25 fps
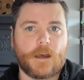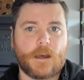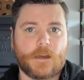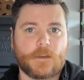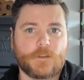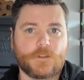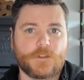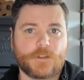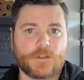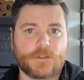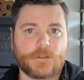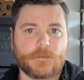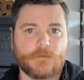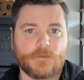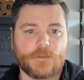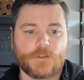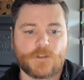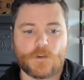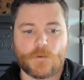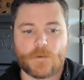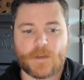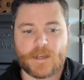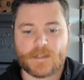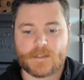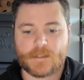just
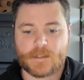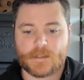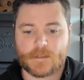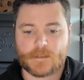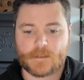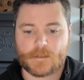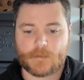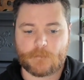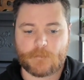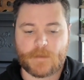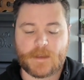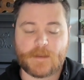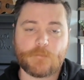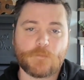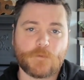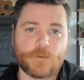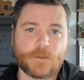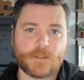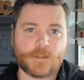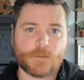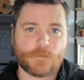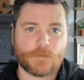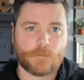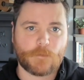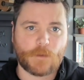showcasing some pain
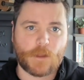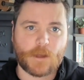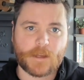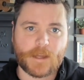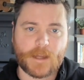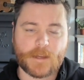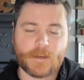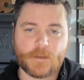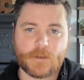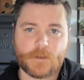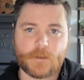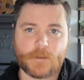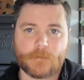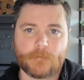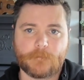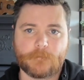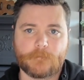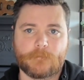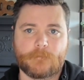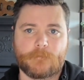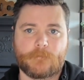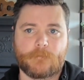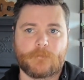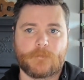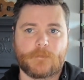points with the block editor.
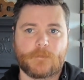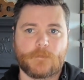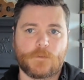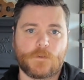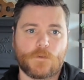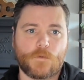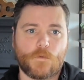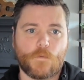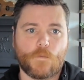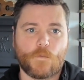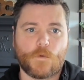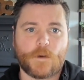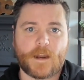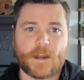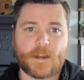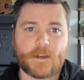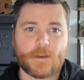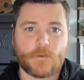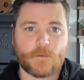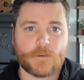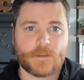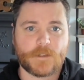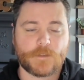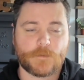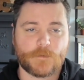What I
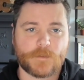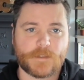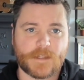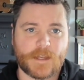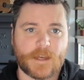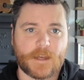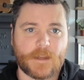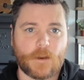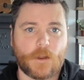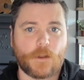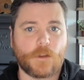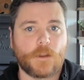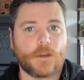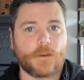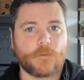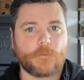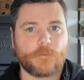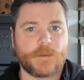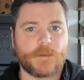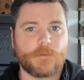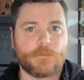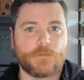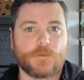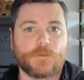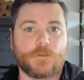noticed was that a lot of
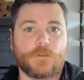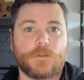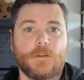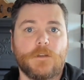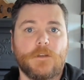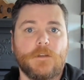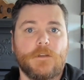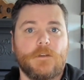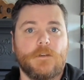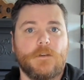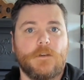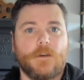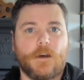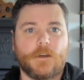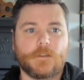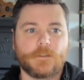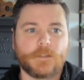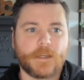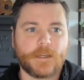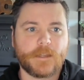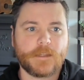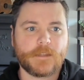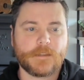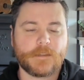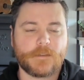people
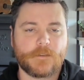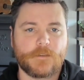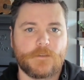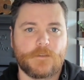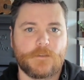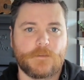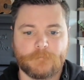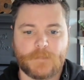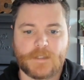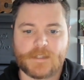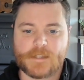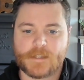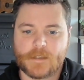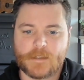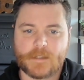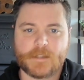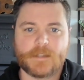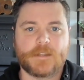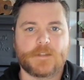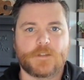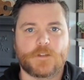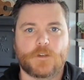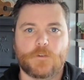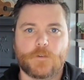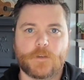online basically
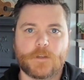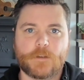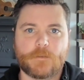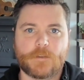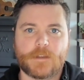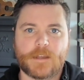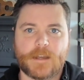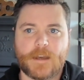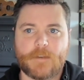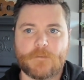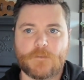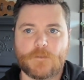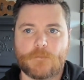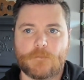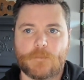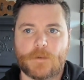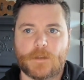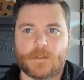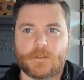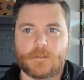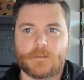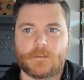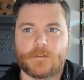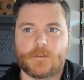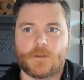disagreed with Kevin,
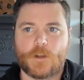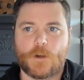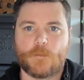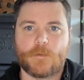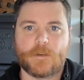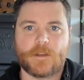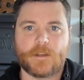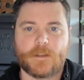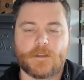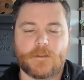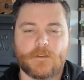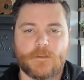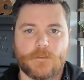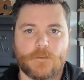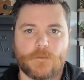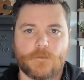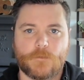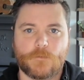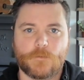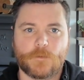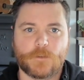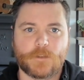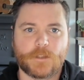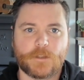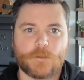but nobody
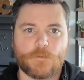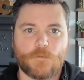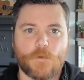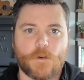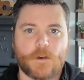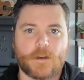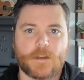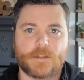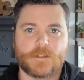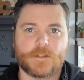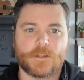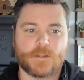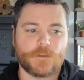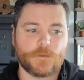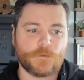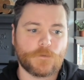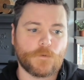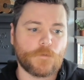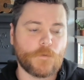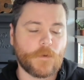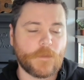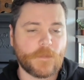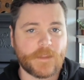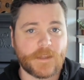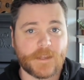really wanted to do the
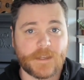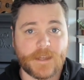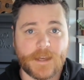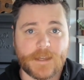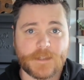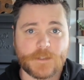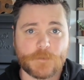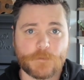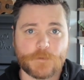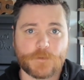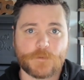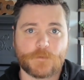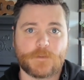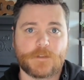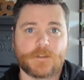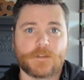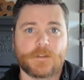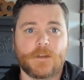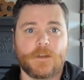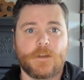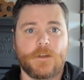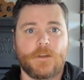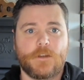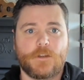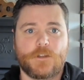one thing he asked, which was
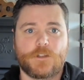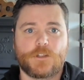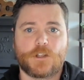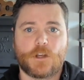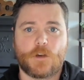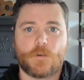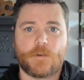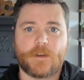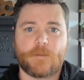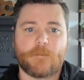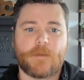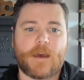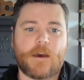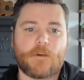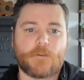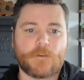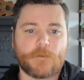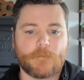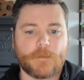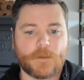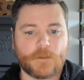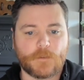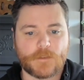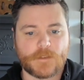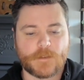show him how to
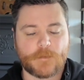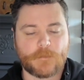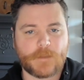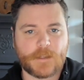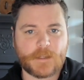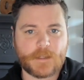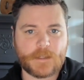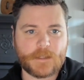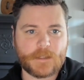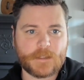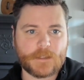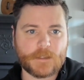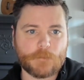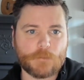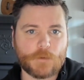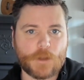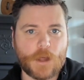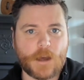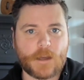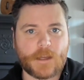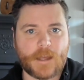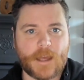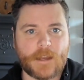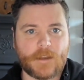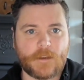build something in the
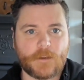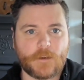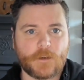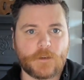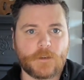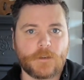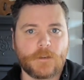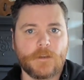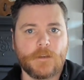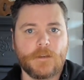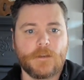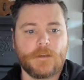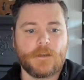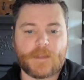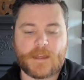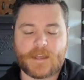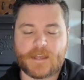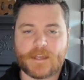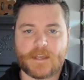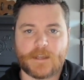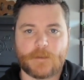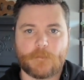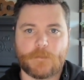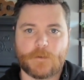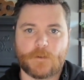block editor that
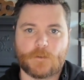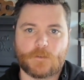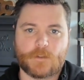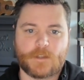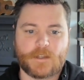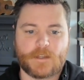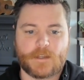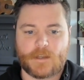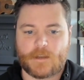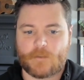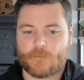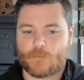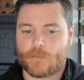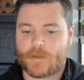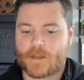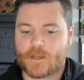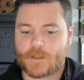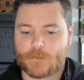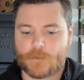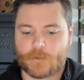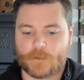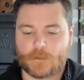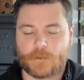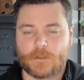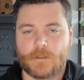he had built in a different page
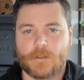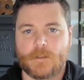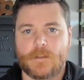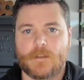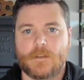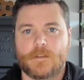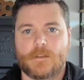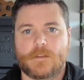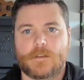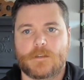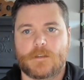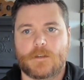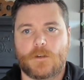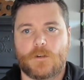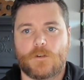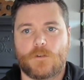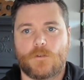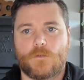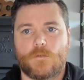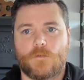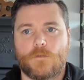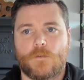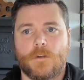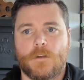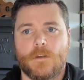builder.
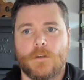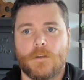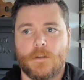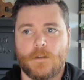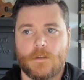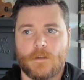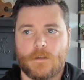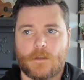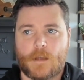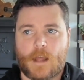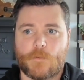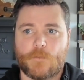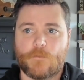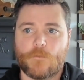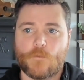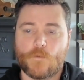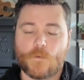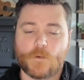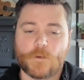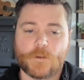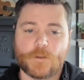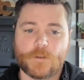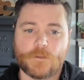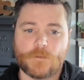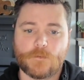So
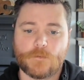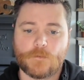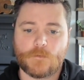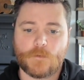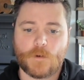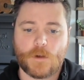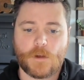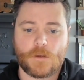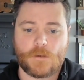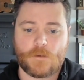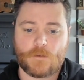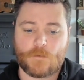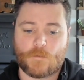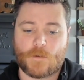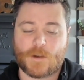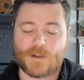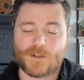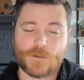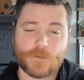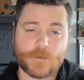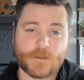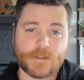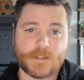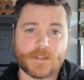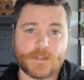before you
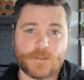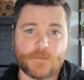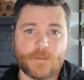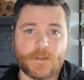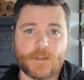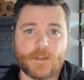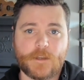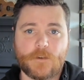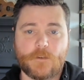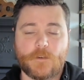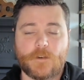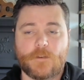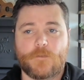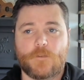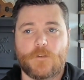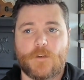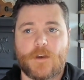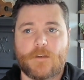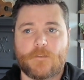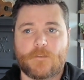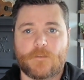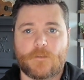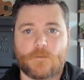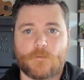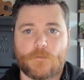watch the rest of this video, if you
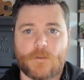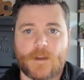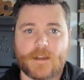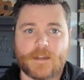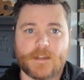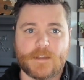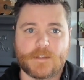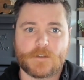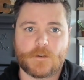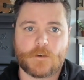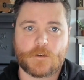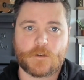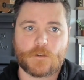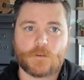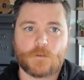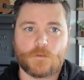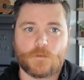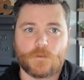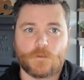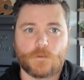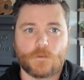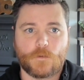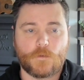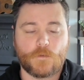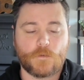haven't read his
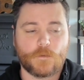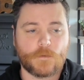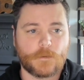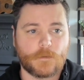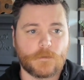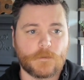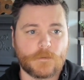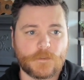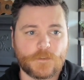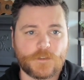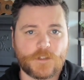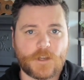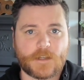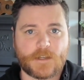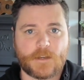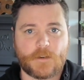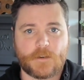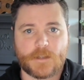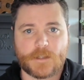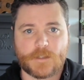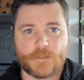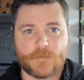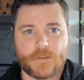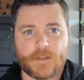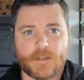article or checked out
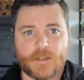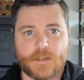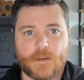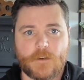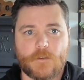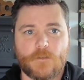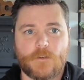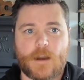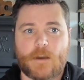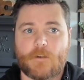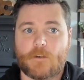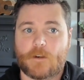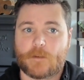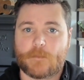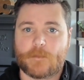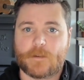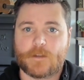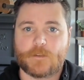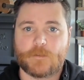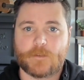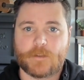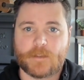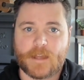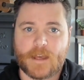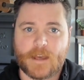his video, I
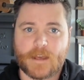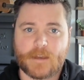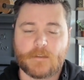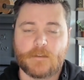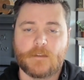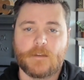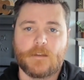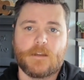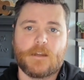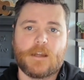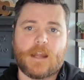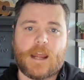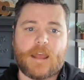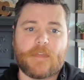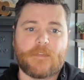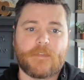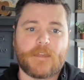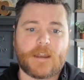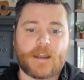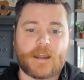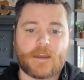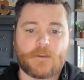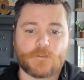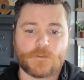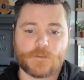recommend doing that. And
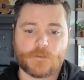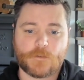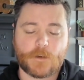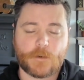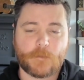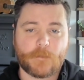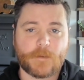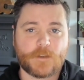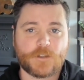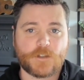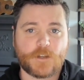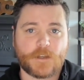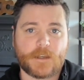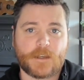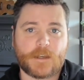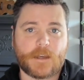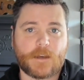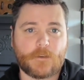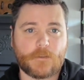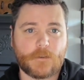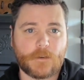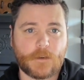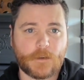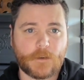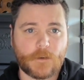then I also recommend checking
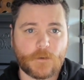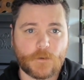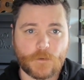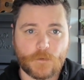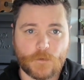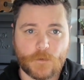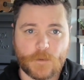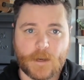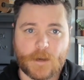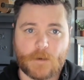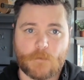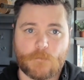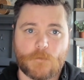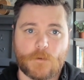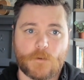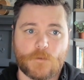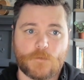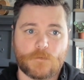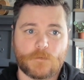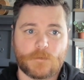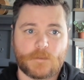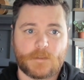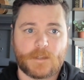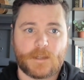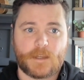out an article that I
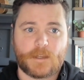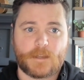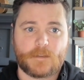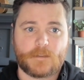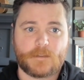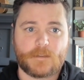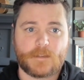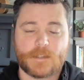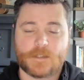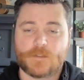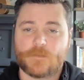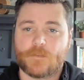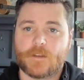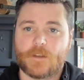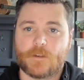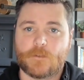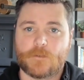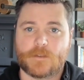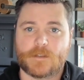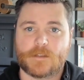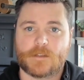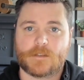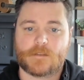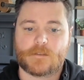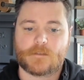wrote that this video
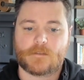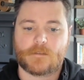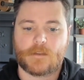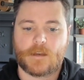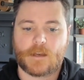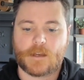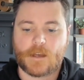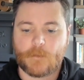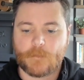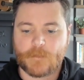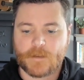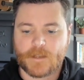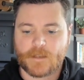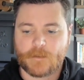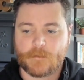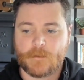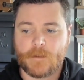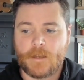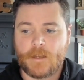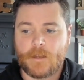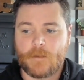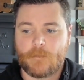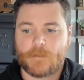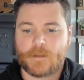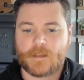is accompanying,
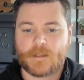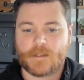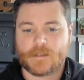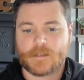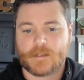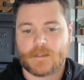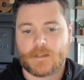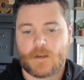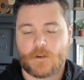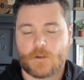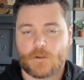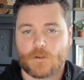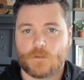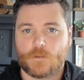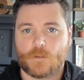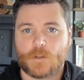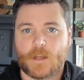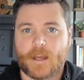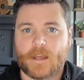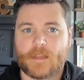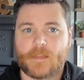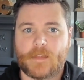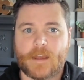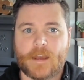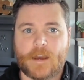because in the article
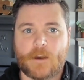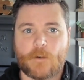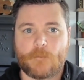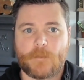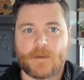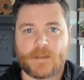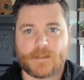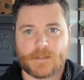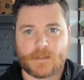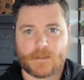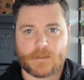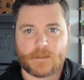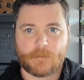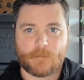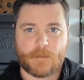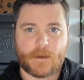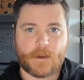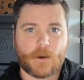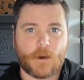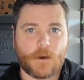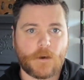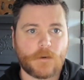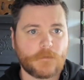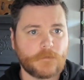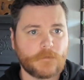I lay out basically my